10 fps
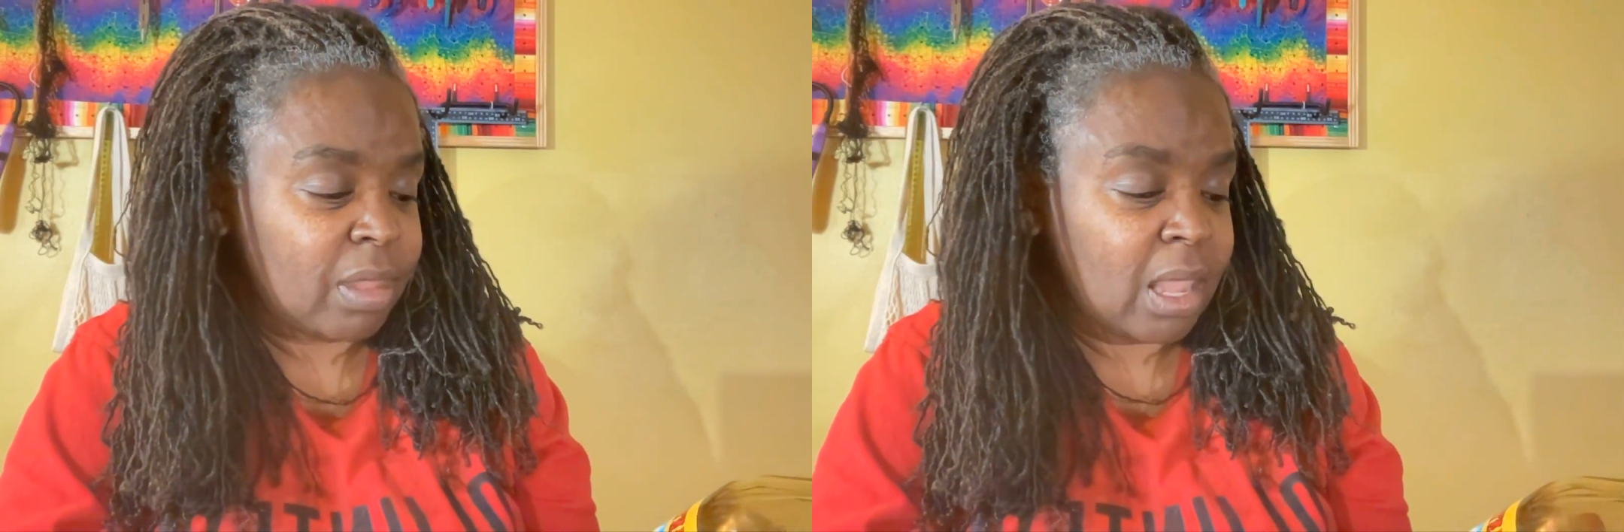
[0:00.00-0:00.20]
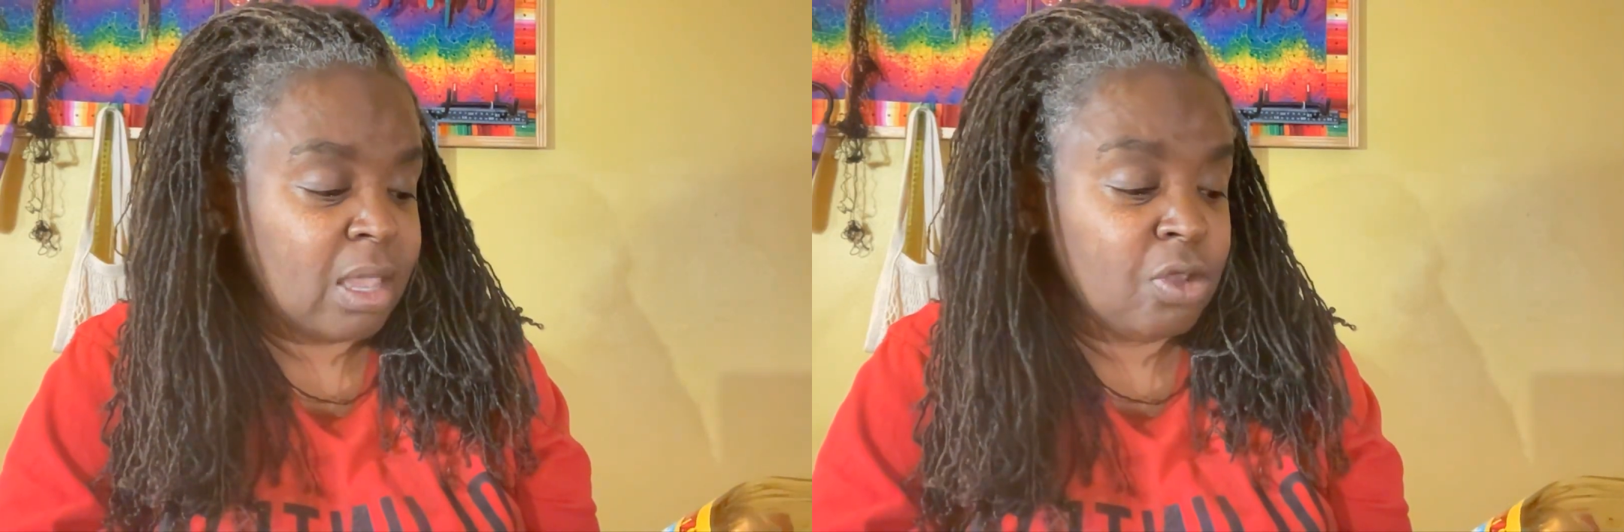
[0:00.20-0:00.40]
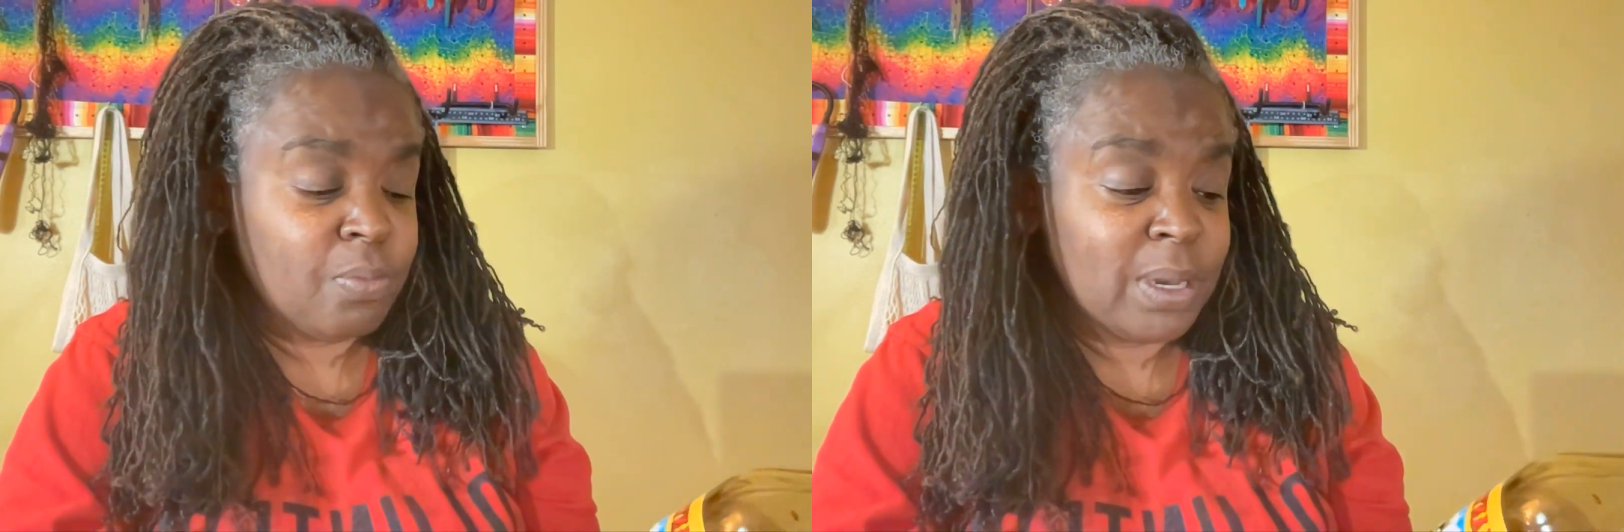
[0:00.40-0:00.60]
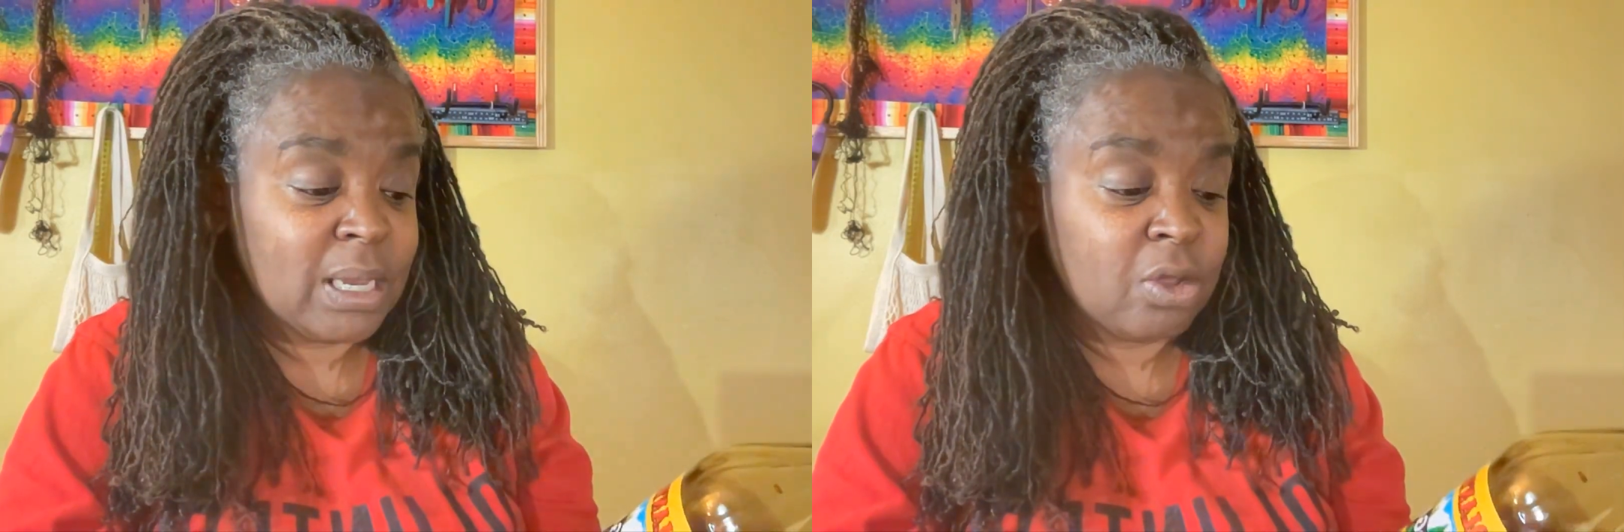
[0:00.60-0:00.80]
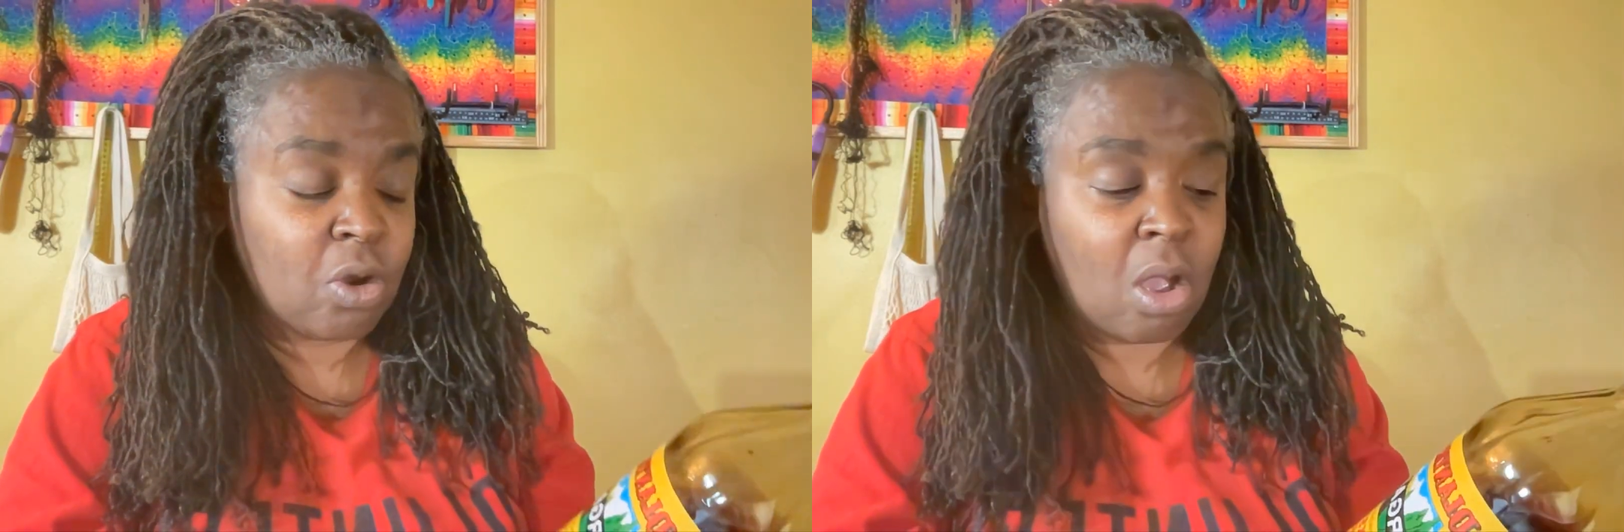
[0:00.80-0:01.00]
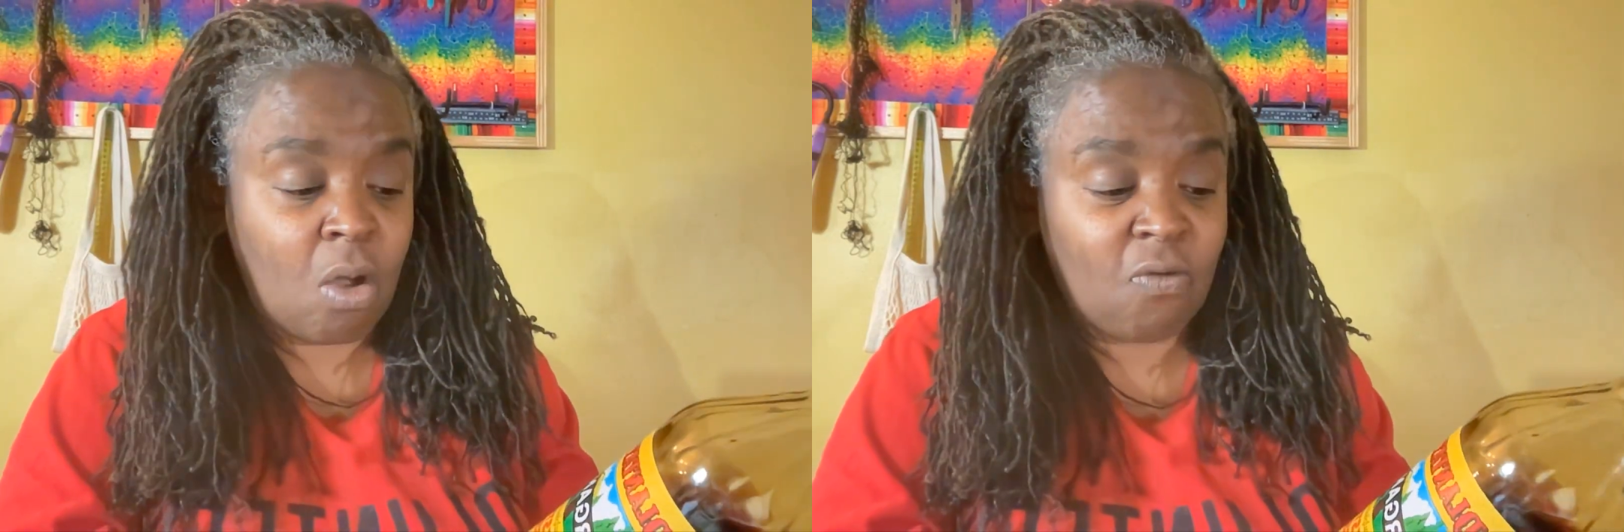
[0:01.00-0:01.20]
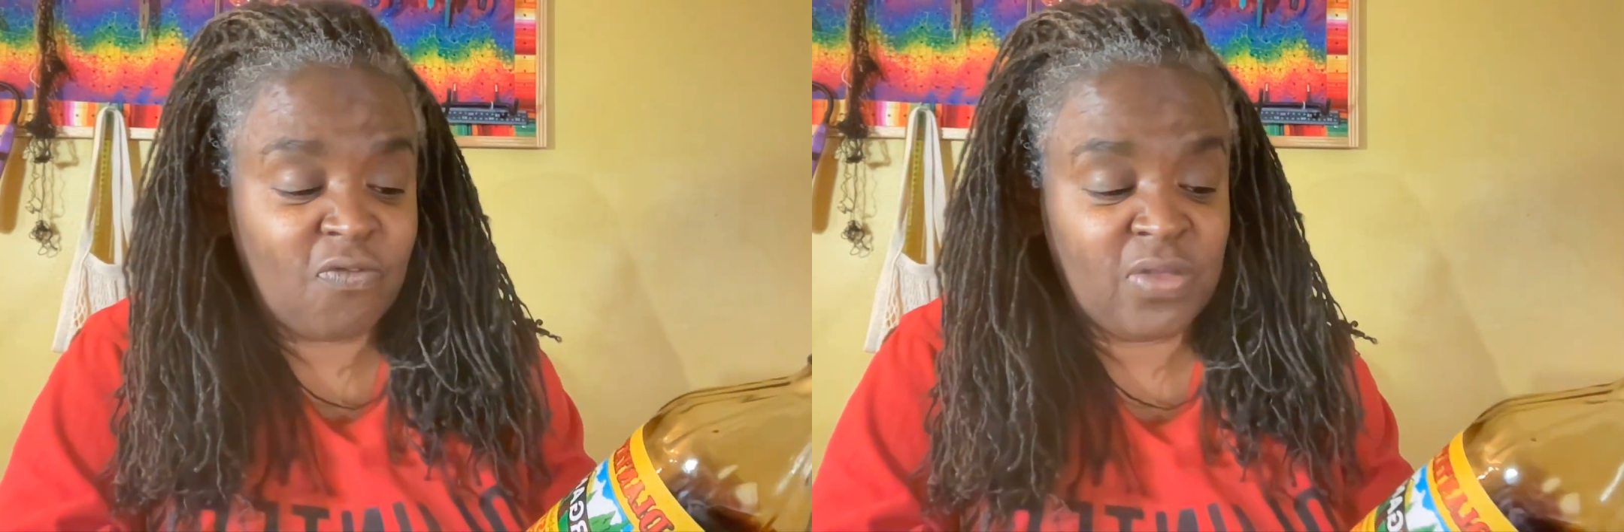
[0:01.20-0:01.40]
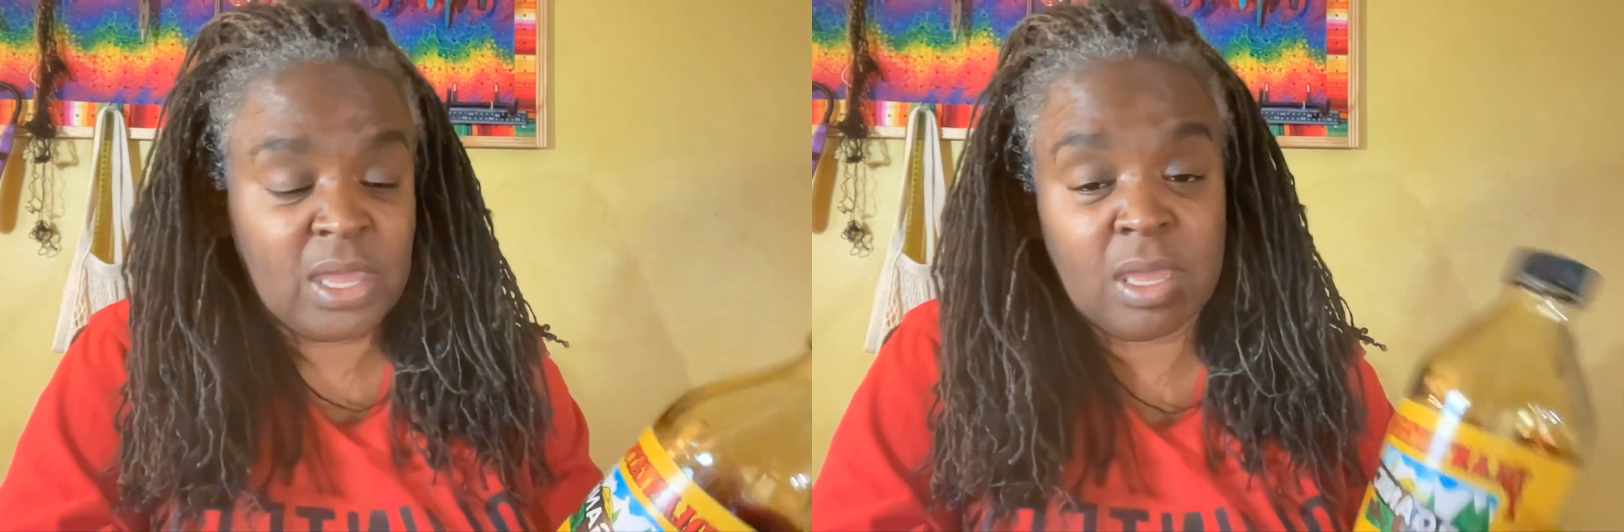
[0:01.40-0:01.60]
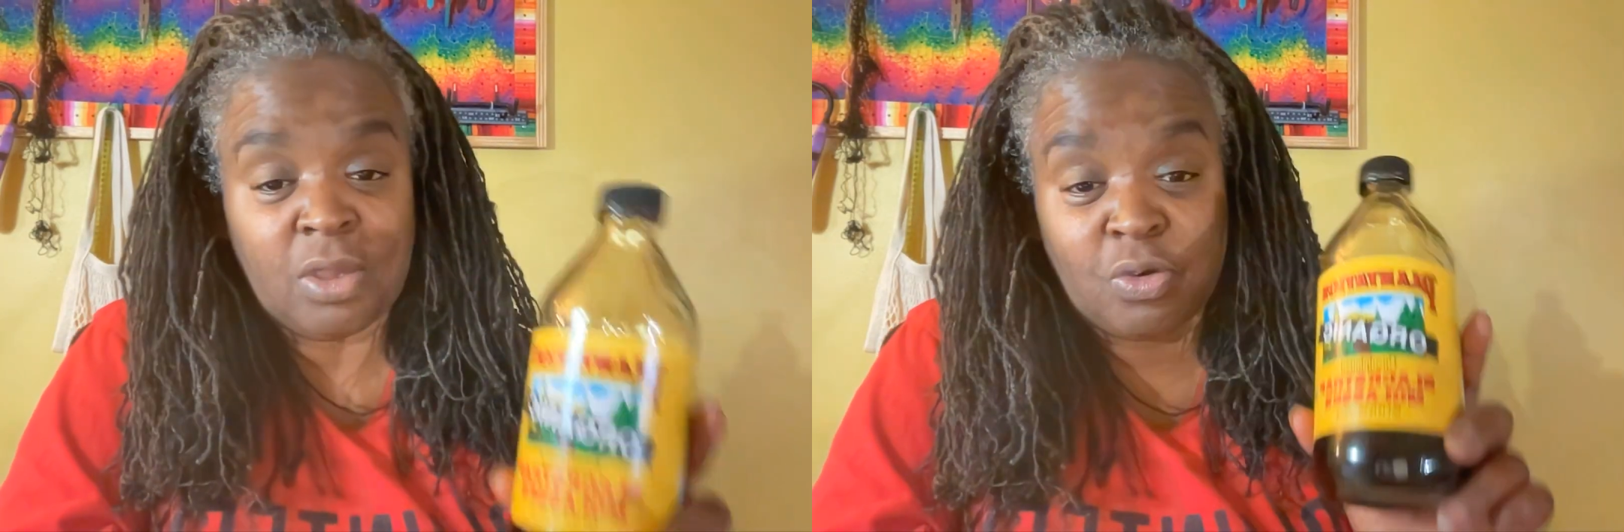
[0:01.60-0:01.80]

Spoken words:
You can put in your coffee,